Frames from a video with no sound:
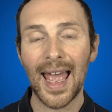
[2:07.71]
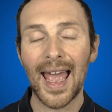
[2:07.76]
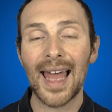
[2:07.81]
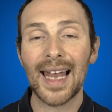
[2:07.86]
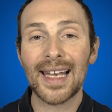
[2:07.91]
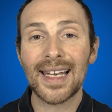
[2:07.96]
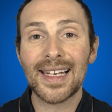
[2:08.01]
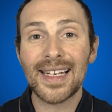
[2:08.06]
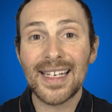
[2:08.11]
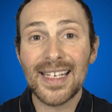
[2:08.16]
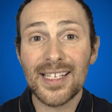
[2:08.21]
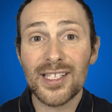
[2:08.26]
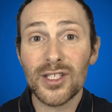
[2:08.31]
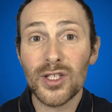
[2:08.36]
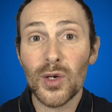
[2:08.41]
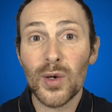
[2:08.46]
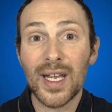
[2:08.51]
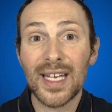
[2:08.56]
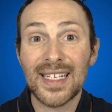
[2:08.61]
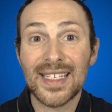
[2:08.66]
at least
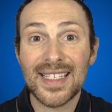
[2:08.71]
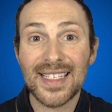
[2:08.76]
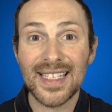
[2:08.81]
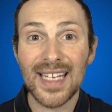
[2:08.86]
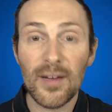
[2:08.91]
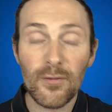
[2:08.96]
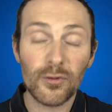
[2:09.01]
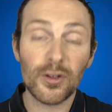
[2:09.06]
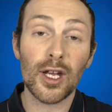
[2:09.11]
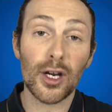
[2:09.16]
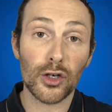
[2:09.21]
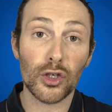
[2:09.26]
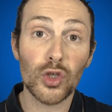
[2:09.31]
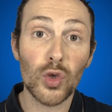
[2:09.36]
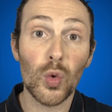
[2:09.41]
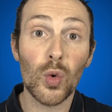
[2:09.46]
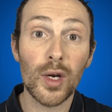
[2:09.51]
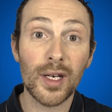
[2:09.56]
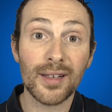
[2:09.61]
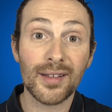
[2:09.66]
you can see if they're
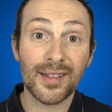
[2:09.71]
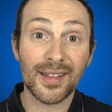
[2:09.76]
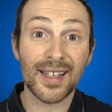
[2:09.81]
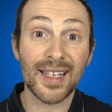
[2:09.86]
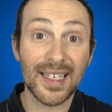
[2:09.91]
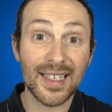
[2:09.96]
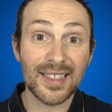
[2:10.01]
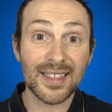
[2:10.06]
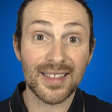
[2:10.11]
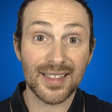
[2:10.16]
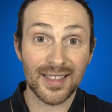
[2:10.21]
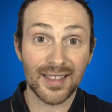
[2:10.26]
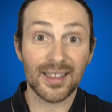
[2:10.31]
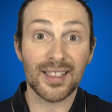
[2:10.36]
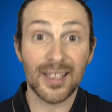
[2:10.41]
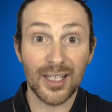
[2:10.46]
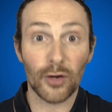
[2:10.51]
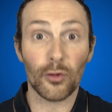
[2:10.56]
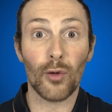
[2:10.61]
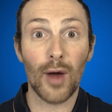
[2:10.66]
doing things
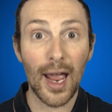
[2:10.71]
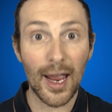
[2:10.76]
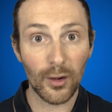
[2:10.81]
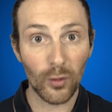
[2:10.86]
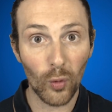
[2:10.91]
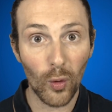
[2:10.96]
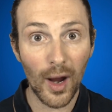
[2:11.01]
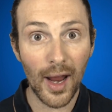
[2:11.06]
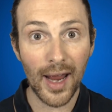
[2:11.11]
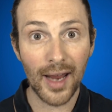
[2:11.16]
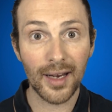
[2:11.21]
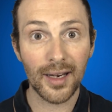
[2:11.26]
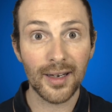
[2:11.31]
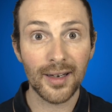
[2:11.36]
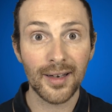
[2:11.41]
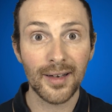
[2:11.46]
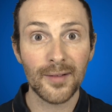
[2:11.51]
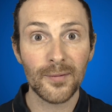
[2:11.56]
in the right way.